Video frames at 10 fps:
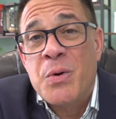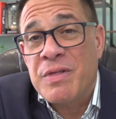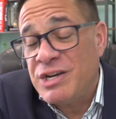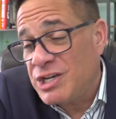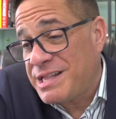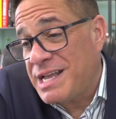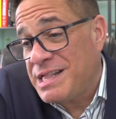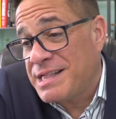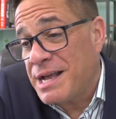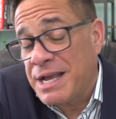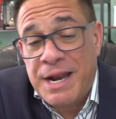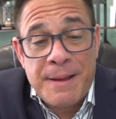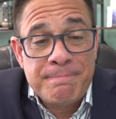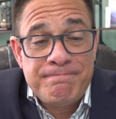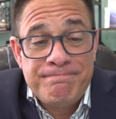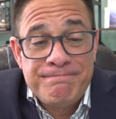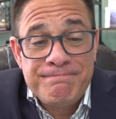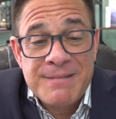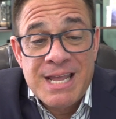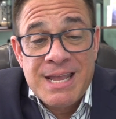or they just say, suck it up,
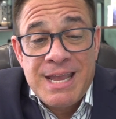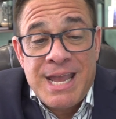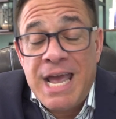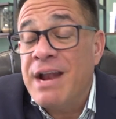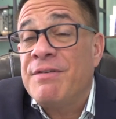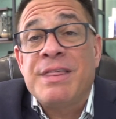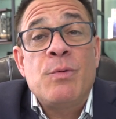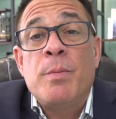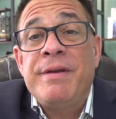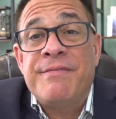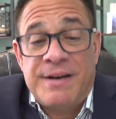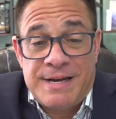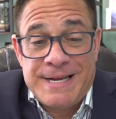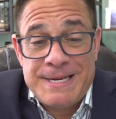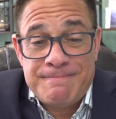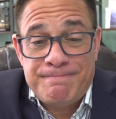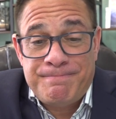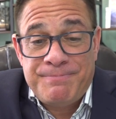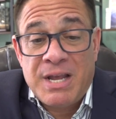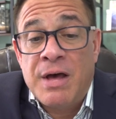and everything will be fine.
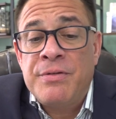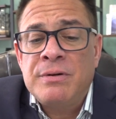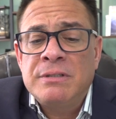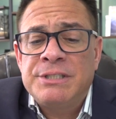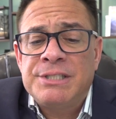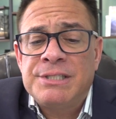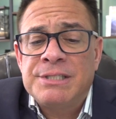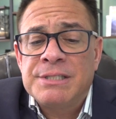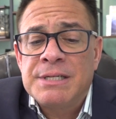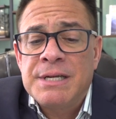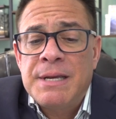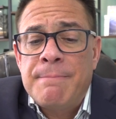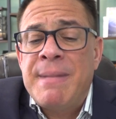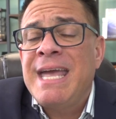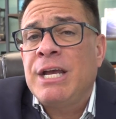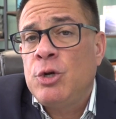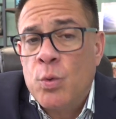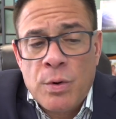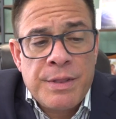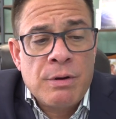Others may
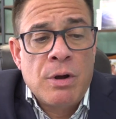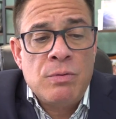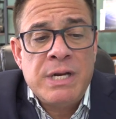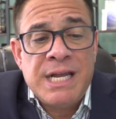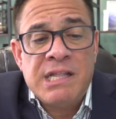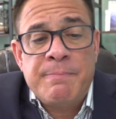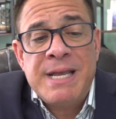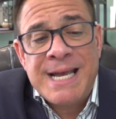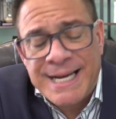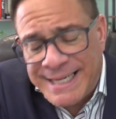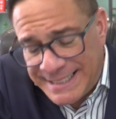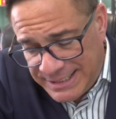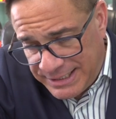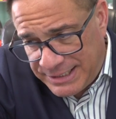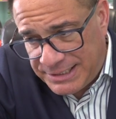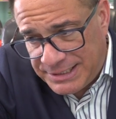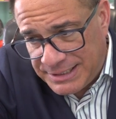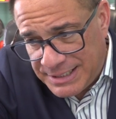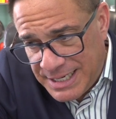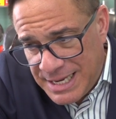ignore their own needs because
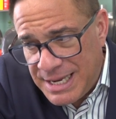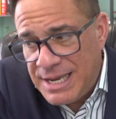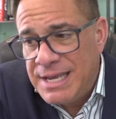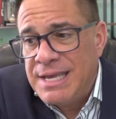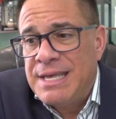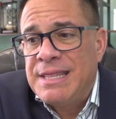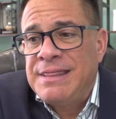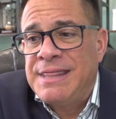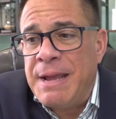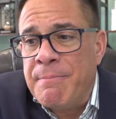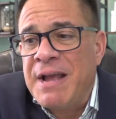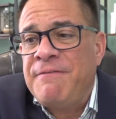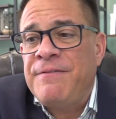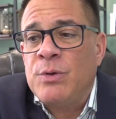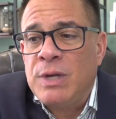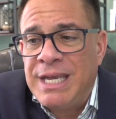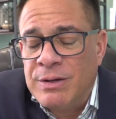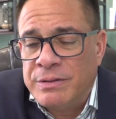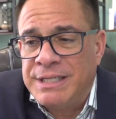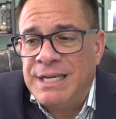they might feel
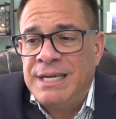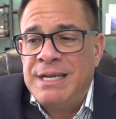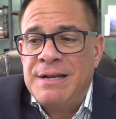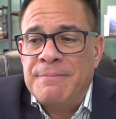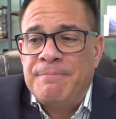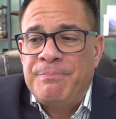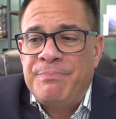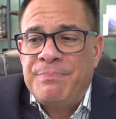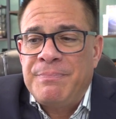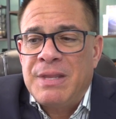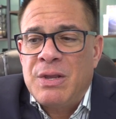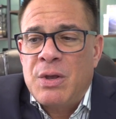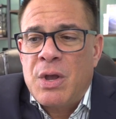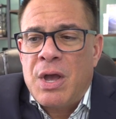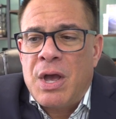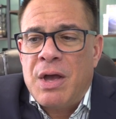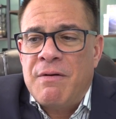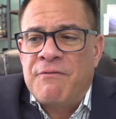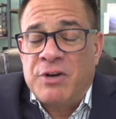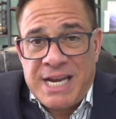guilty
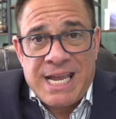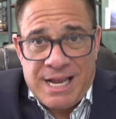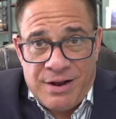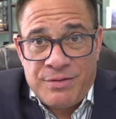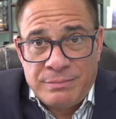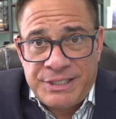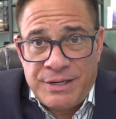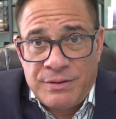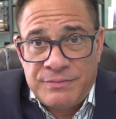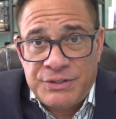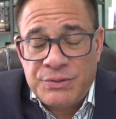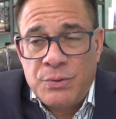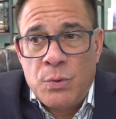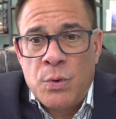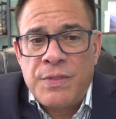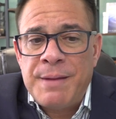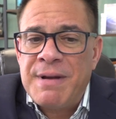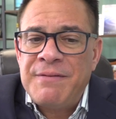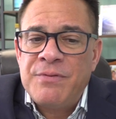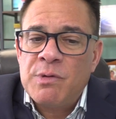for taking care of themselves, or they
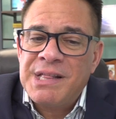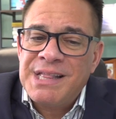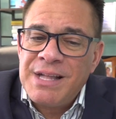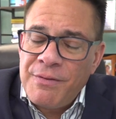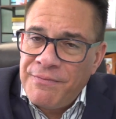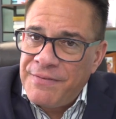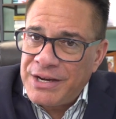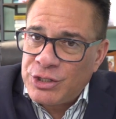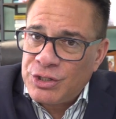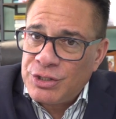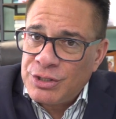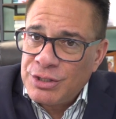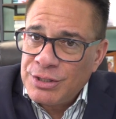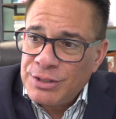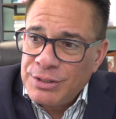might feel selfish